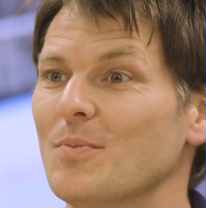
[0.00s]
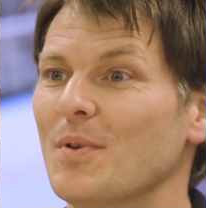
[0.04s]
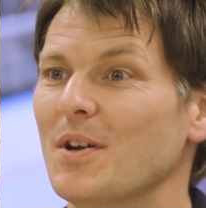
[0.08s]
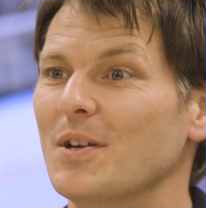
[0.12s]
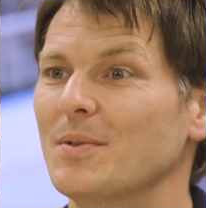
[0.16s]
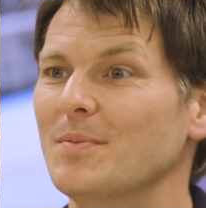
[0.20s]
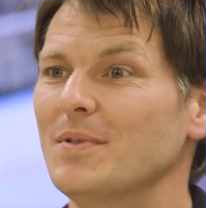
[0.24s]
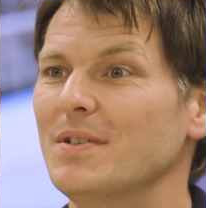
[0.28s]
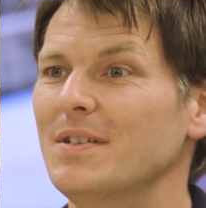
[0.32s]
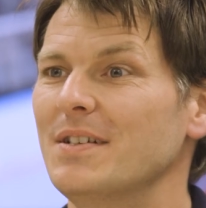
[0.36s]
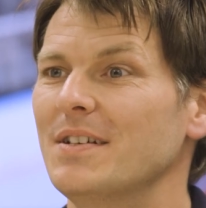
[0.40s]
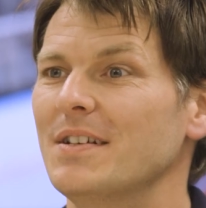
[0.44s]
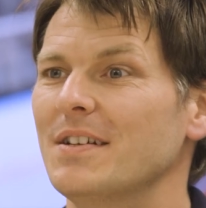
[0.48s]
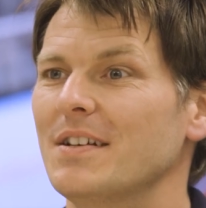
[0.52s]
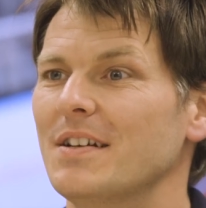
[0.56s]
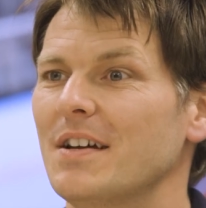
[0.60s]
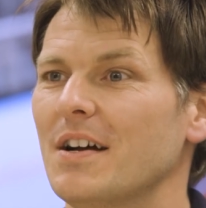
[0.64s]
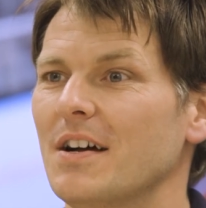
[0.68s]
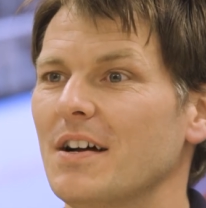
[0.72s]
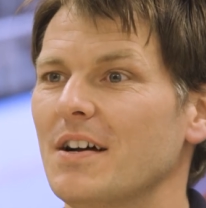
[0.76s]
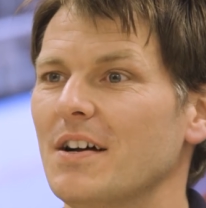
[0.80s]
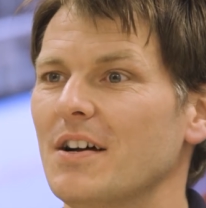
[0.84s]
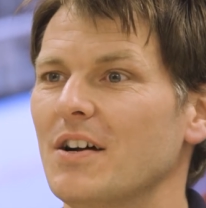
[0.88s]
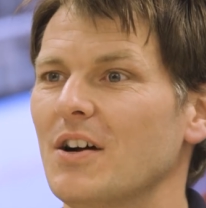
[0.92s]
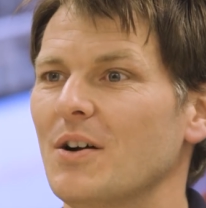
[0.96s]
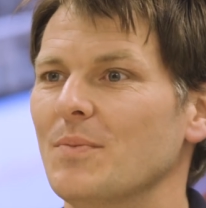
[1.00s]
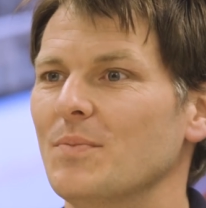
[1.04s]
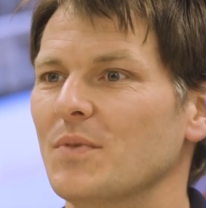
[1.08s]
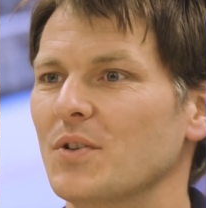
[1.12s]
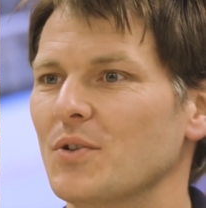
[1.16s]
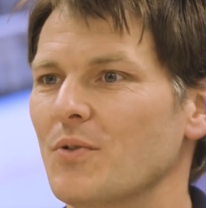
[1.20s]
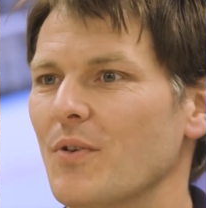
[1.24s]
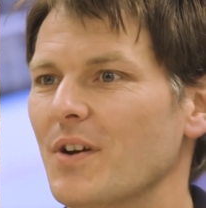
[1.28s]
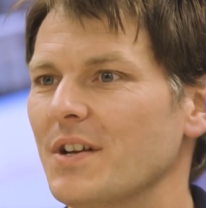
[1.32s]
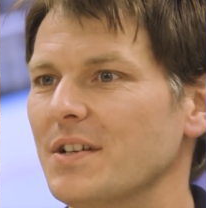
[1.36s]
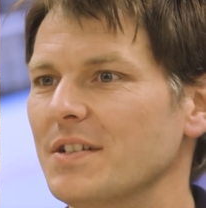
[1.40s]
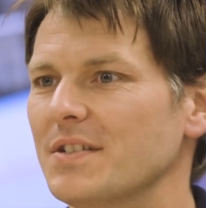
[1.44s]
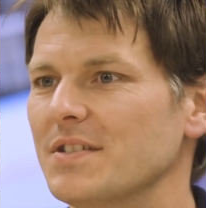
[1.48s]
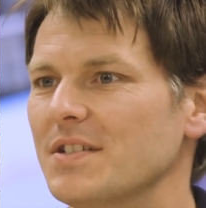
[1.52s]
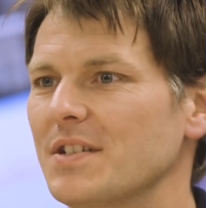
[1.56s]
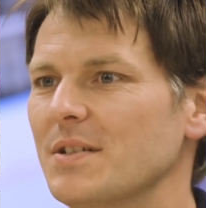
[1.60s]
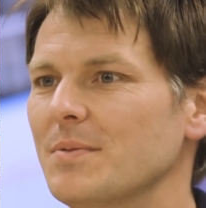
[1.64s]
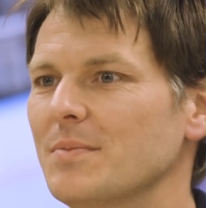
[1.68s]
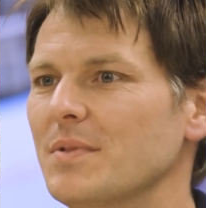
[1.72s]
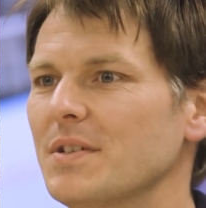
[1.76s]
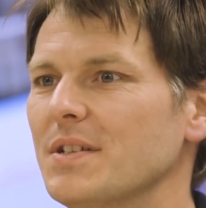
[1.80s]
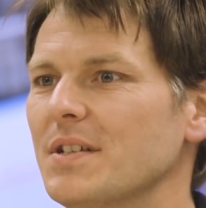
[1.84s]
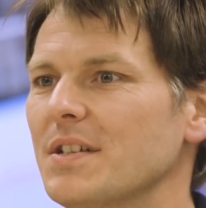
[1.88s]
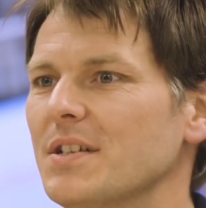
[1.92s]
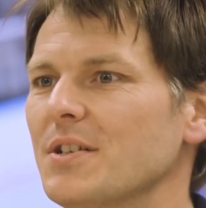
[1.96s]
Bagby. I'm the grading
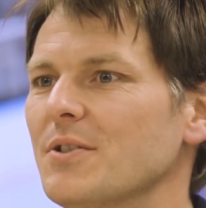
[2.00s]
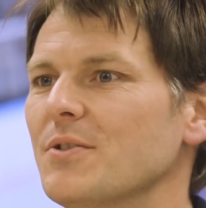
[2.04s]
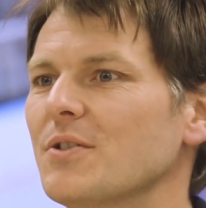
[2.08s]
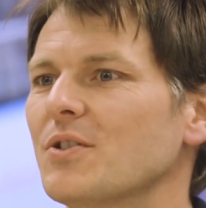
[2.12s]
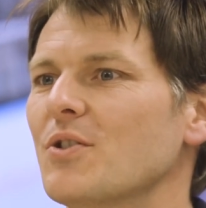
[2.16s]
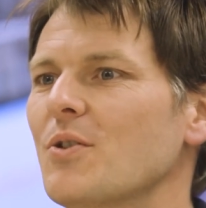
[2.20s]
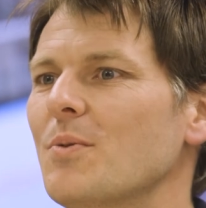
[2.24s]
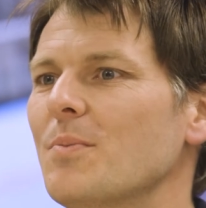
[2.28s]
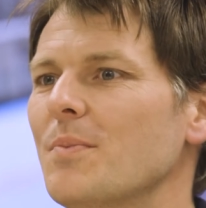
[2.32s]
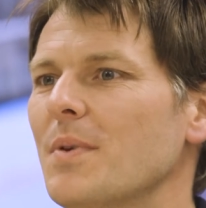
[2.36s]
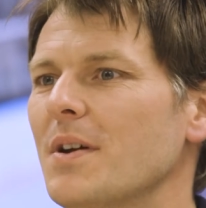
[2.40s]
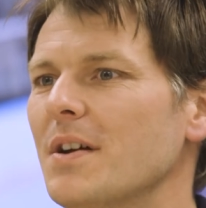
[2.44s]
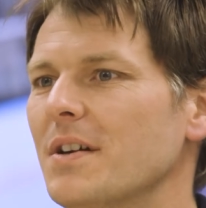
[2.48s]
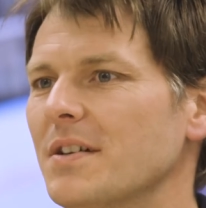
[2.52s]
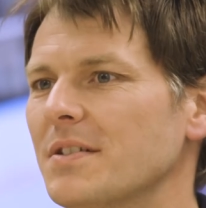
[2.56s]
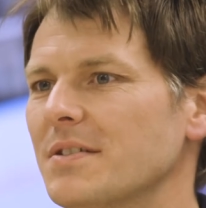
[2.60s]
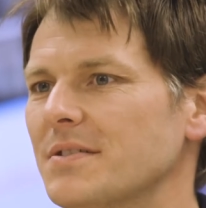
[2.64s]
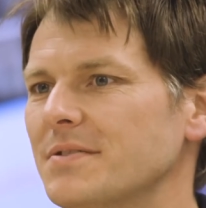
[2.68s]
team leader here at Compac.